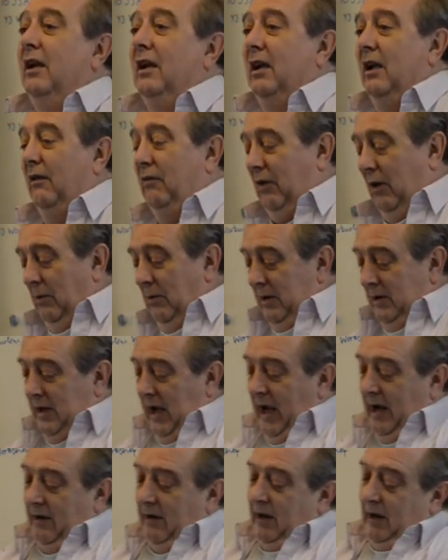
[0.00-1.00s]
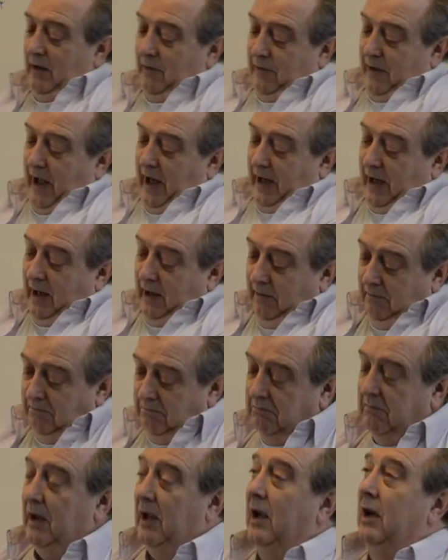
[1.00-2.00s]
If you were down in the valley
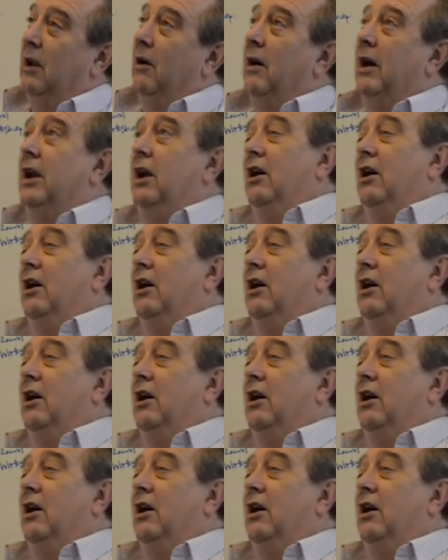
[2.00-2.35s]
and you had